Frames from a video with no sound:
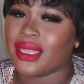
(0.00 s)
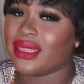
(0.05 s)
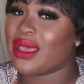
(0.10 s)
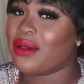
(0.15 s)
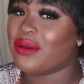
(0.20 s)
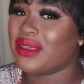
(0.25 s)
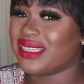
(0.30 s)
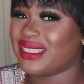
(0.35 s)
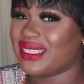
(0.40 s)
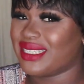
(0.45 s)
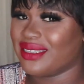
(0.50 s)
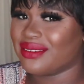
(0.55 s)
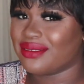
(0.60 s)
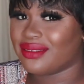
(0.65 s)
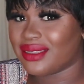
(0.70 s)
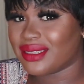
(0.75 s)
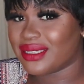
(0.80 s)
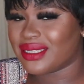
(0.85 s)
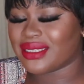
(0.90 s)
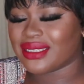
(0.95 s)
That was
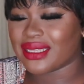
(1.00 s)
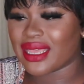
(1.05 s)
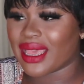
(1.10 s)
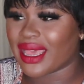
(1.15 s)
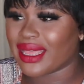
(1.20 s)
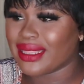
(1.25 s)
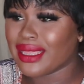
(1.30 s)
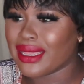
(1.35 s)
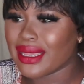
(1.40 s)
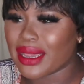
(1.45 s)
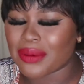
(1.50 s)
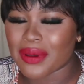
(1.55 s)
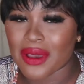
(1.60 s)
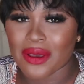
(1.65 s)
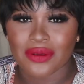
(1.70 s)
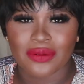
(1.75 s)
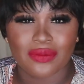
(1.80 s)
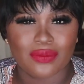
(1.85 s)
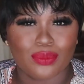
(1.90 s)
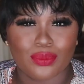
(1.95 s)
still this year, I think
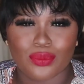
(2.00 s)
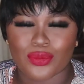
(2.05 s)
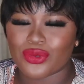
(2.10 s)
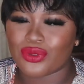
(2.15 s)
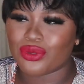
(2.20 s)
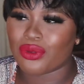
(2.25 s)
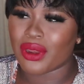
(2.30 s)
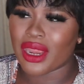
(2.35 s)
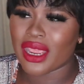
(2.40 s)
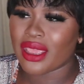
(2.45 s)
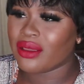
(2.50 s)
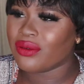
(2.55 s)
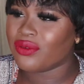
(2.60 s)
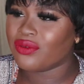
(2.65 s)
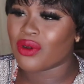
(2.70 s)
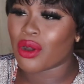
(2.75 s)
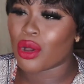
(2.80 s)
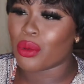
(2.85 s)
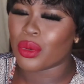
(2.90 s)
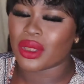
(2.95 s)
about
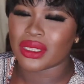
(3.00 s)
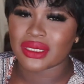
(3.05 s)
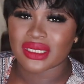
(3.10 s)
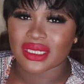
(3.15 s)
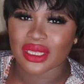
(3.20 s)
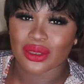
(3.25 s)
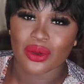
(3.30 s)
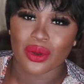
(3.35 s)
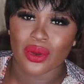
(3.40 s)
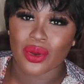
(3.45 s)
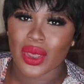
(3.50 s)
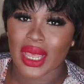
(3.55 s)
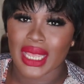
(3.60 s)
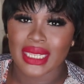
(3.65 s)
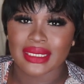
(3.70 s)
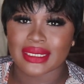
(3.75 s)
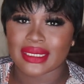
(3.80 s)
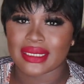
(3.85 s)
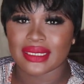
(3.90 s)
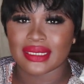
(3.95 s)
3-4 months ago,
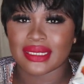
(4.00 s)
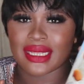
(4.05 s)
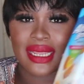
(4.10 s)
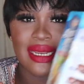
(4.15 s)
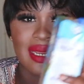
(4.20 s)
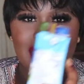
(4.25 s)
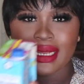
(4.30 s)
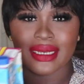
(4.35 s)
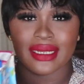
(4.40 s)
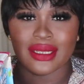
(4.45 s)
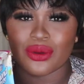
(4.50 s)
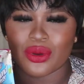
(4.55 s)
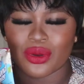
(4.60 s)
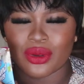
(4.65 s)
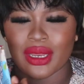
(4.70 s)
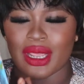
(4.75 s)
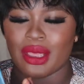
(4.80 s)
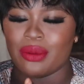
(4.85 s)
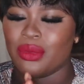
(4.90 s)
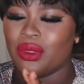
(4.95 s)
and since then I didn't
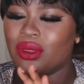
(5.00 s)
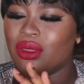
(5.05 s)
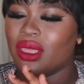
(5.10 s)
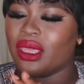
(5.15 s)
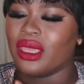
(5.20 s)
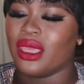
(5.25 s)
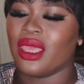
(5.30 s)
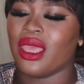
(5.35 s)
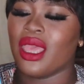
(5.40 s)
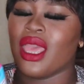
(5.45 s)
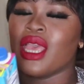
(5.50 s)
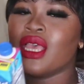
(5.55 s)
go near milk again.